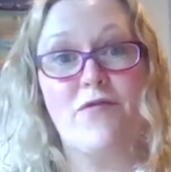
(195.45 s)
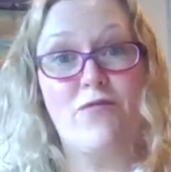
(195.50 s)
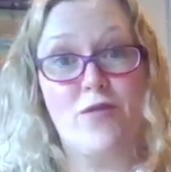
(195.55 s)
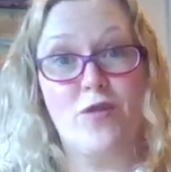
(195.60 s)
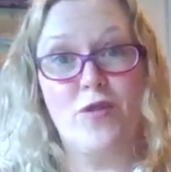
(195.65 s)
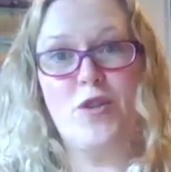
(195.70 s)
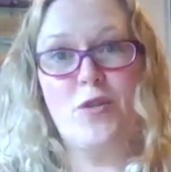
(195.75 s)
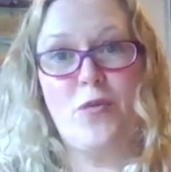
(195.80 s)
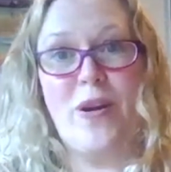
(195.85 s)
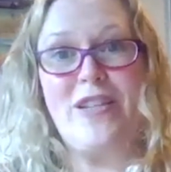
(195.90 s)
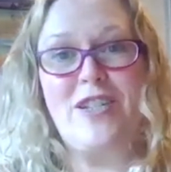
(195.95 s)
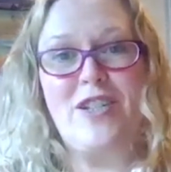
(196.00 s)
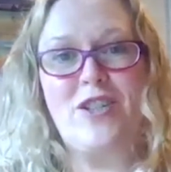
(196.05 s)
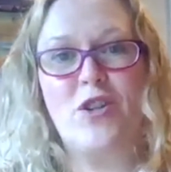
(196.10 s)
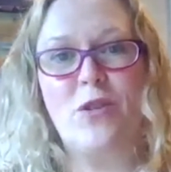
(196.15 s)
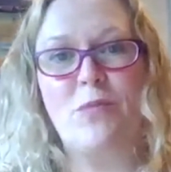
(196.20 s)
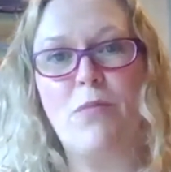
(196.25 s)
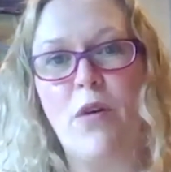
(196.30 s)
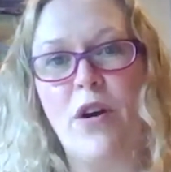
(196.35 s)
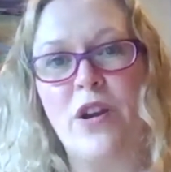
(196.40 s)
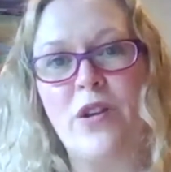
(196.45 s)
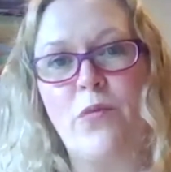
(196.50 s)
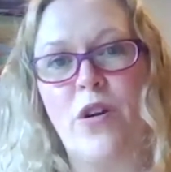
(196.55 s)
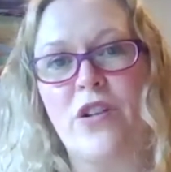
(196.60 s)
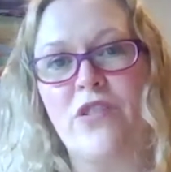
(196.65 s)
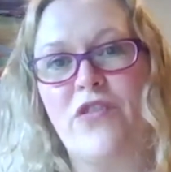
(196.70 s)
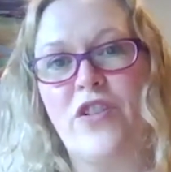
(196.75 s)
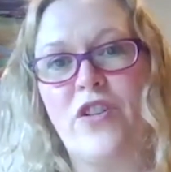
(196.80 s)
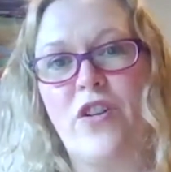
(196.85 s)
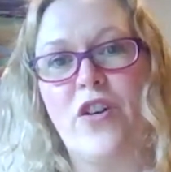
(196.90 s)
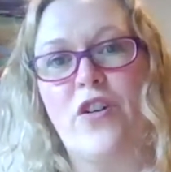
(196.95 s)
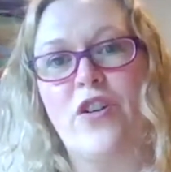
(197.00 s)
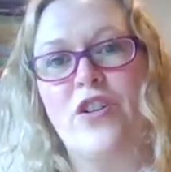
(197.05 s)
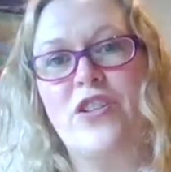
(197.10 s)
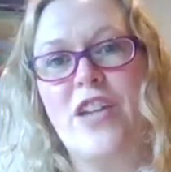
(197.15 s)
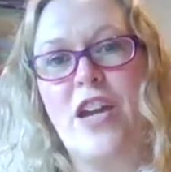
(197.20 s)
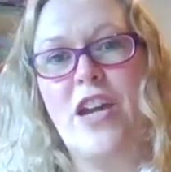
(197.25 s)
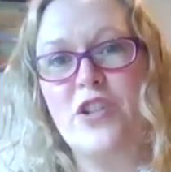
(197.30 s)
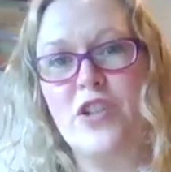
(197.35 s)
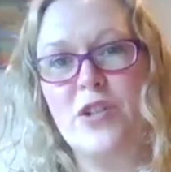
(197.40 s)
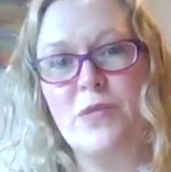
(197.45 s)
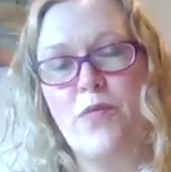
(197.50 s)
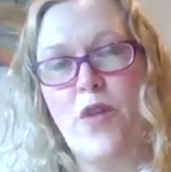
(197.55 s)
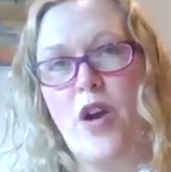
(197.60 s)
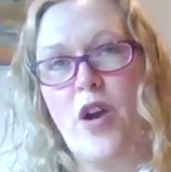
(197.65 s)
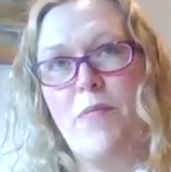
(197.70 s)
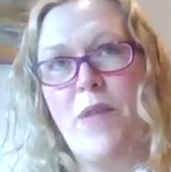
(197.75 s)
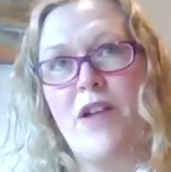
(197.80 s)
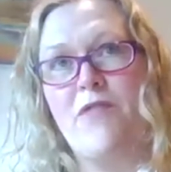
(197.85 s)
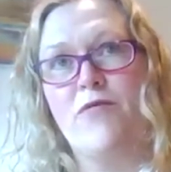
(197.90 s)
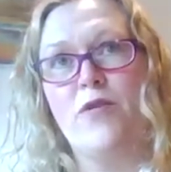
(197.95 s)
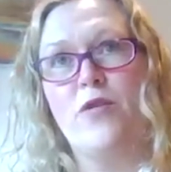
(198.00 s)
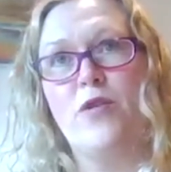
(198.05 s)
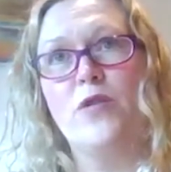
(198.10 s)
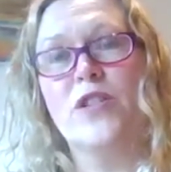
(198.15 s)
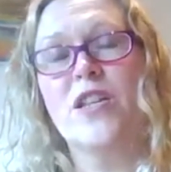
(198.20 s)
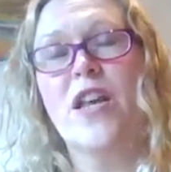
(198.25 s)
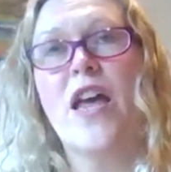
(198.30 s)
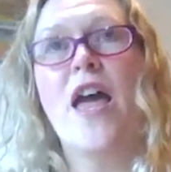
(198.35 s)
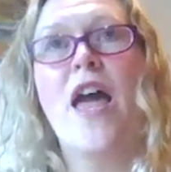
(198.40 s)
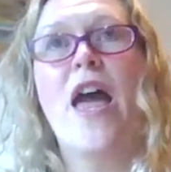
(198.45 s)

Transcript: and rule 22.1 of the non-contentious probate rules.